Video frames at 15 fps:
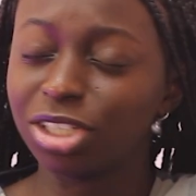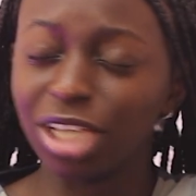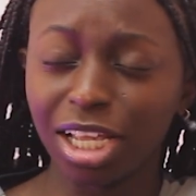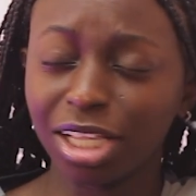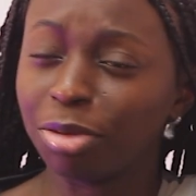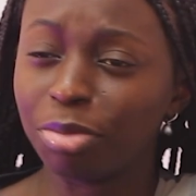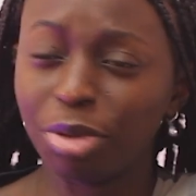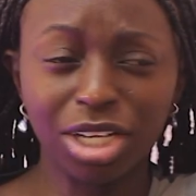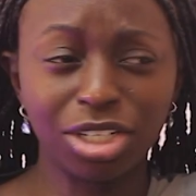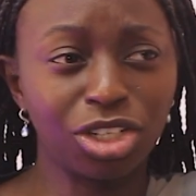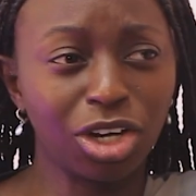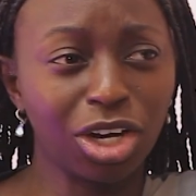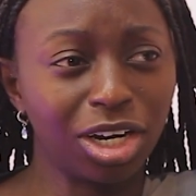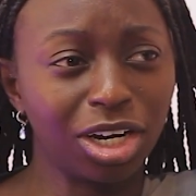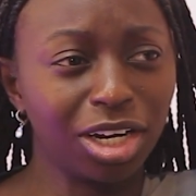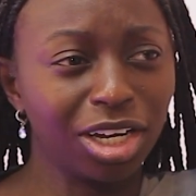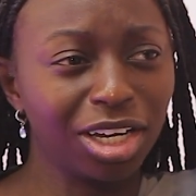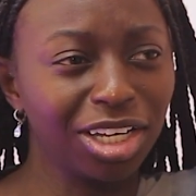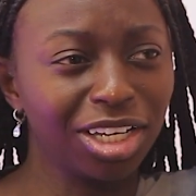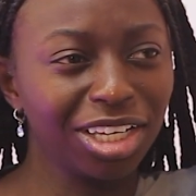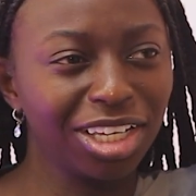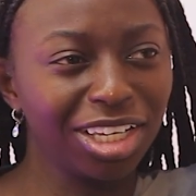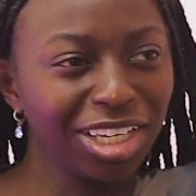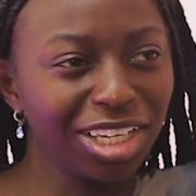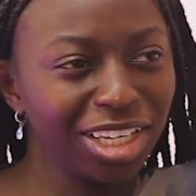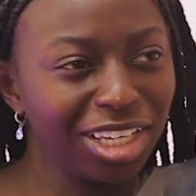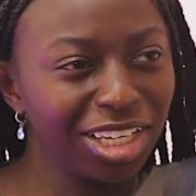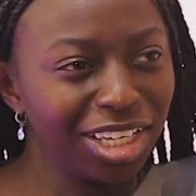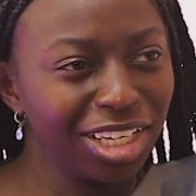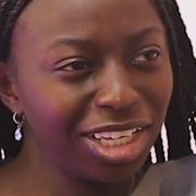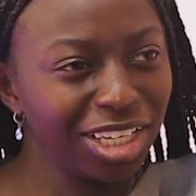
Take the picture. We were